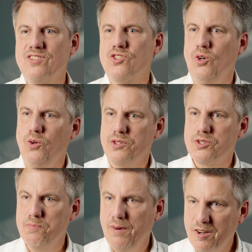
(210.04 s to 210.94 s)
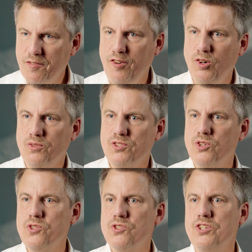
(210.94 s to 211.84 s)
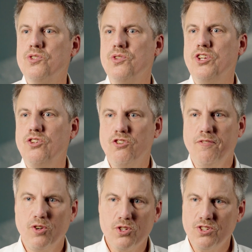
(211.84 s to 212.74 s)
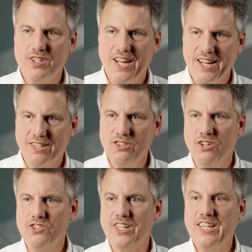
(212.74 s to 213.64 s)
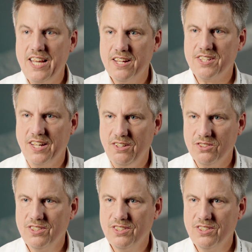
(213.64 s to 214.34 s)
So the smartphone turns into the universal diagnostic handheld.